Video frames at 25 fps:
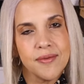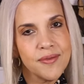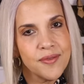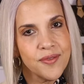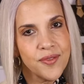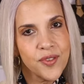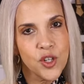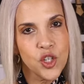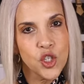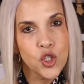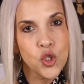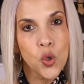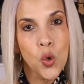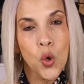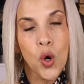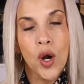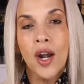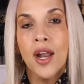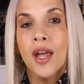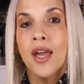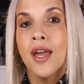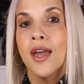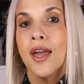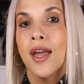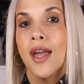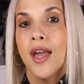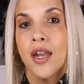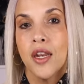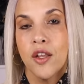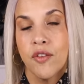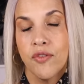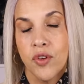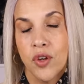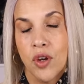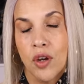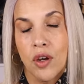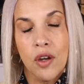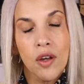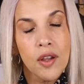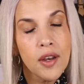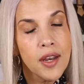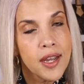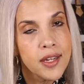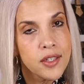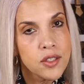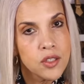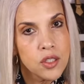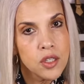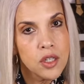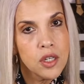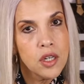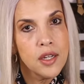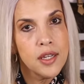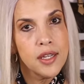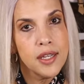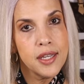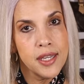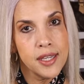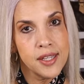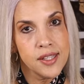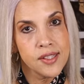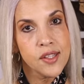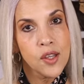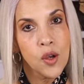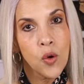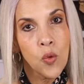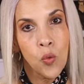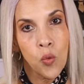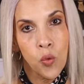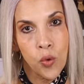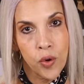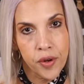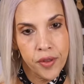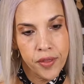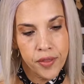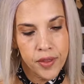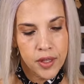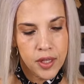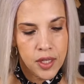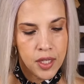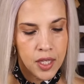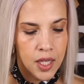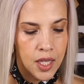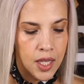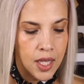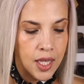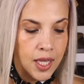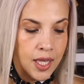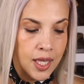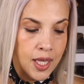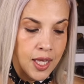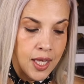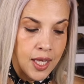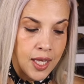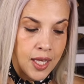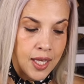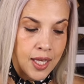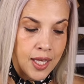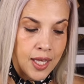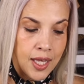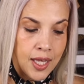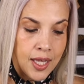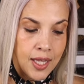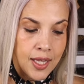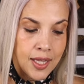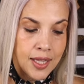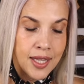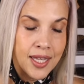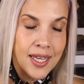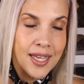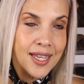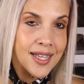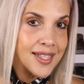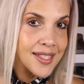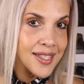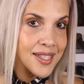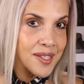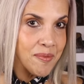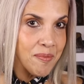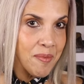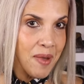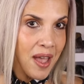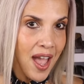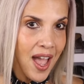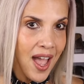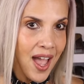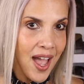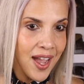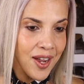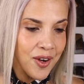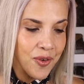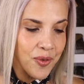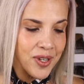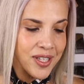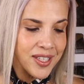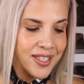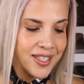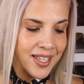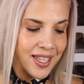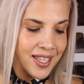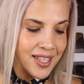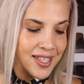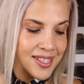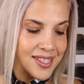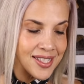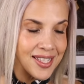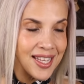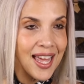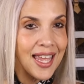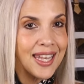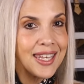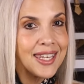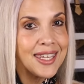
For sure. And if you're a collector, it's worth it. This bag retails at